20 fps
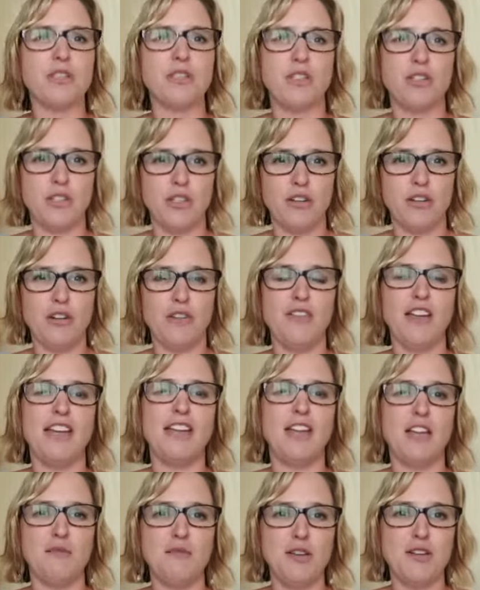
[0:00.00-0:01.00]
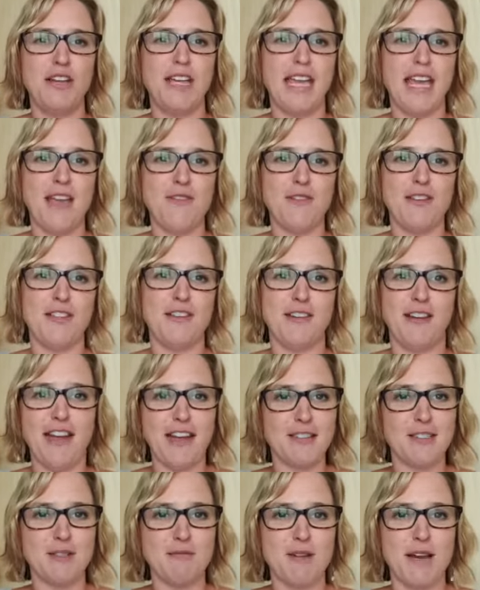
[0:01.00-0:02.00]
serve, and communicate with your
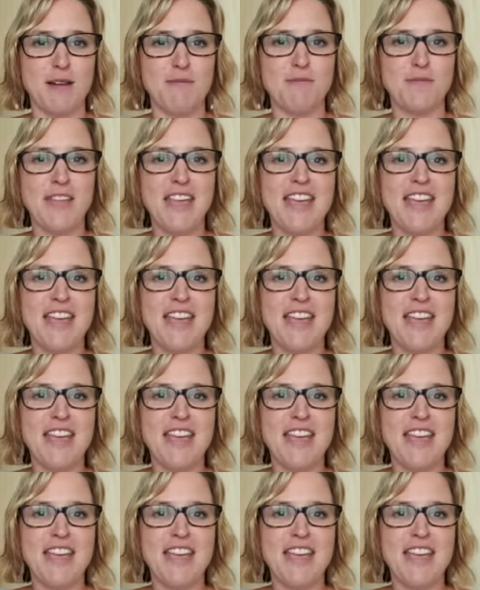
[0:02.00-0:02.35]
customer.